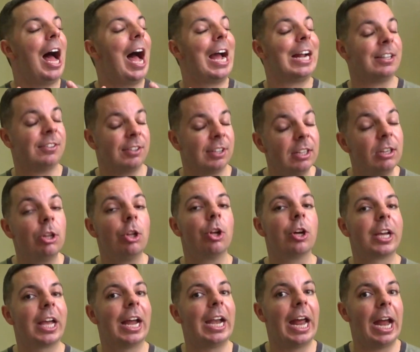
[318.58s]
I did
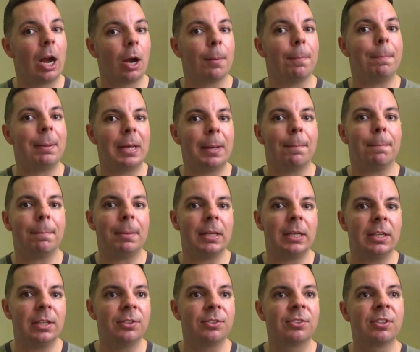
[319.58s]
look at
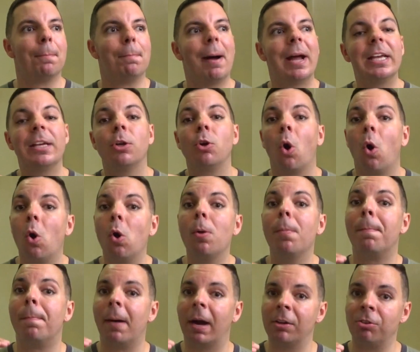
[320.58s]
Airbnbs. My
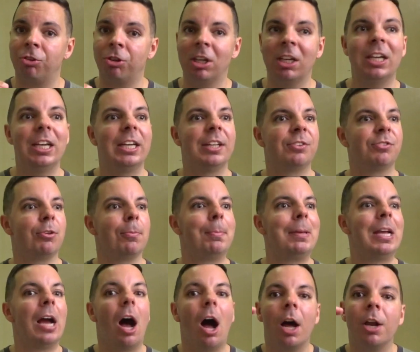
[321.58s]
goal budget is to
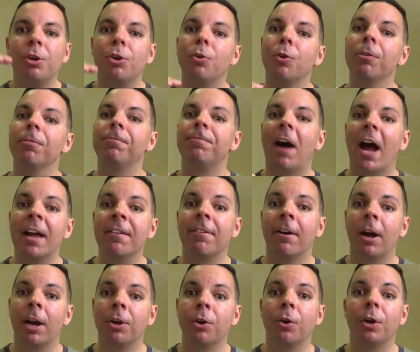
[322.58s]
be under
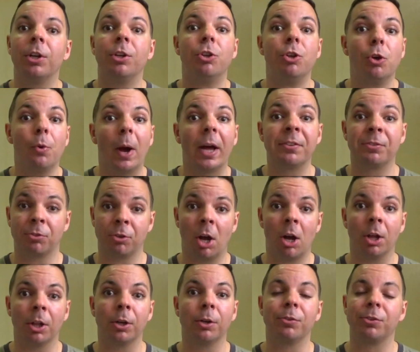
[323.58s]
$500 US
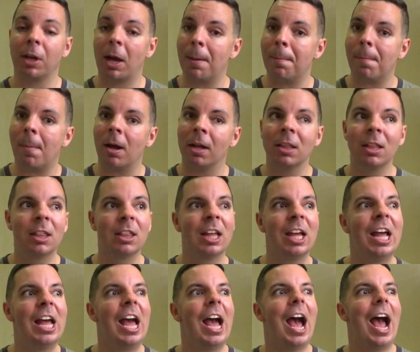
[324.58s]
a month,
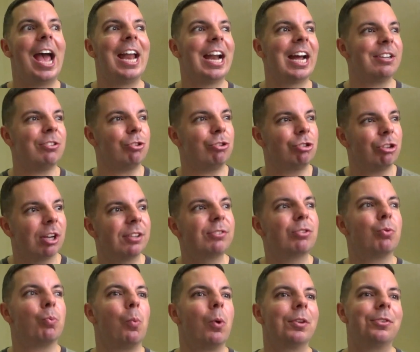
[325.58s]
and I
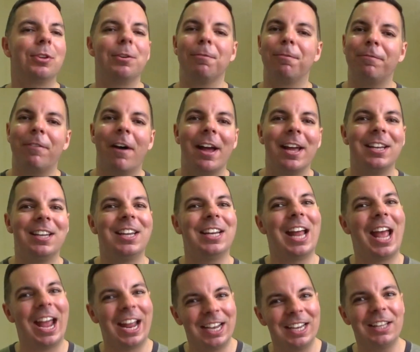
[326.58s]
just wasn't
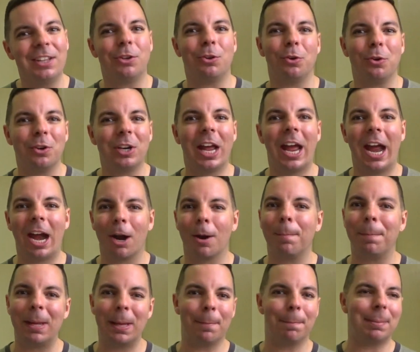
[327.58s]
finding any good
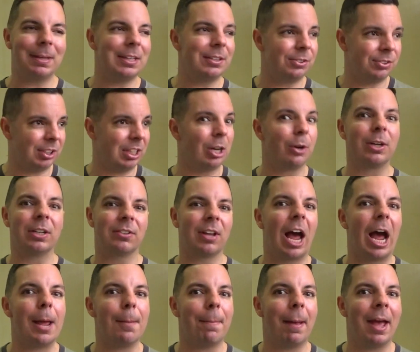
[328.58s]
Airbnbs here in
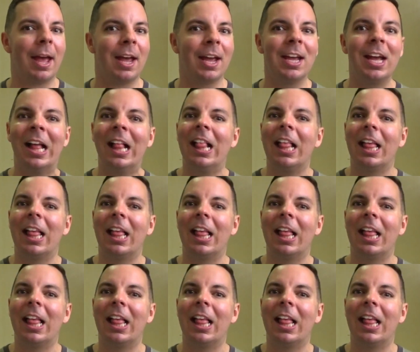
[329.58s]
Taipei